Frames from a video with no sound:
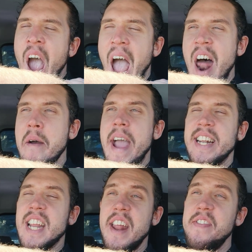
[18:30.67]

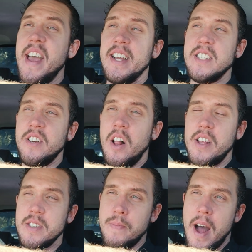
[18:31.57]

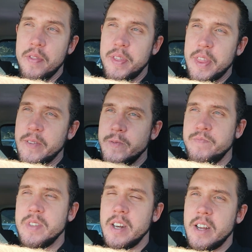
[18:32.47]
$10,000 a month,
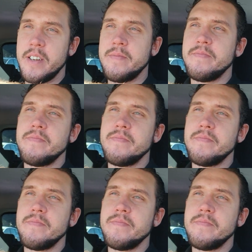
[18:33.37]
you know.